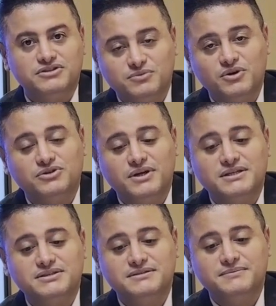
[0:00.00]
small
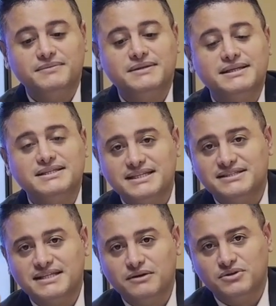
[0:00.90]
trends,
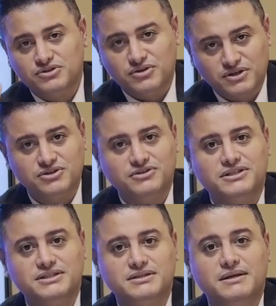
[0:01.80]
exist, and we do not
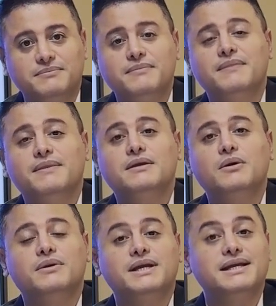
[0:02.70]
consider them.
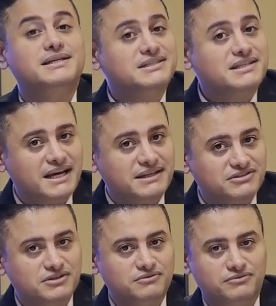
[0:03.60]
Note that in the
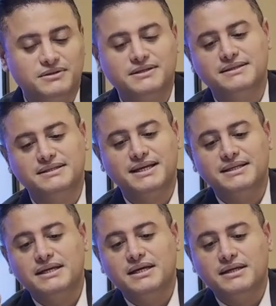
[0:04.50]
science of
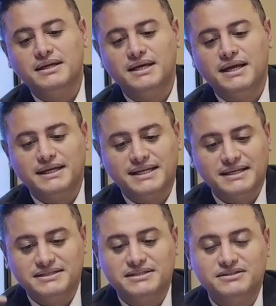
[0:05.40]
technical
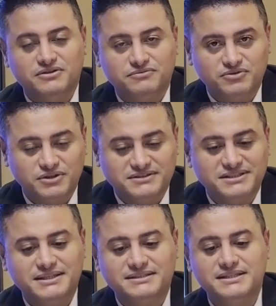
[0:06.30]
analysis of
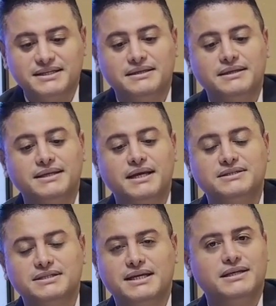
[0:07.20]
volatility are
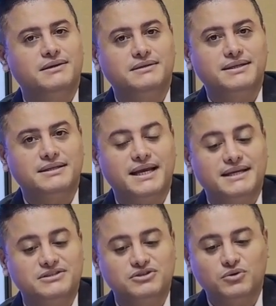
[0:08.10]
seen
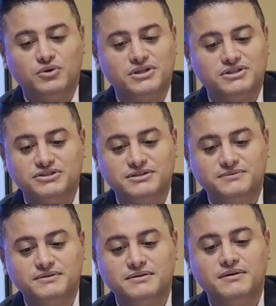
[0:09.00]
as noise.
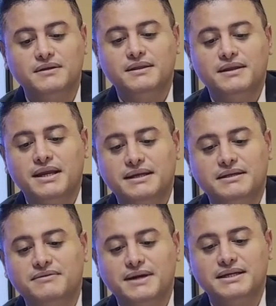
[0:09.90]
And
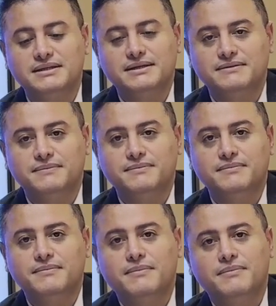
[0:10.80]
in fact,
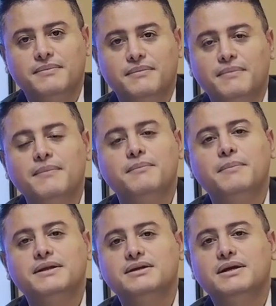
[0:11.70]

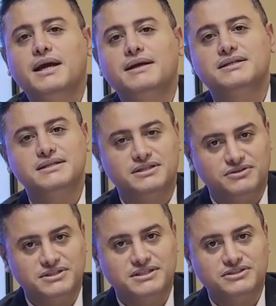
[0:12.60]
Mr. Da's
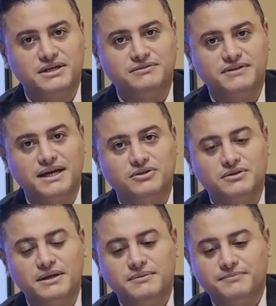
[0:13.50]
theory does not value
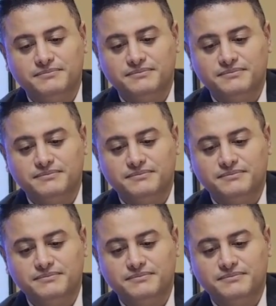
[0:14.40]
them.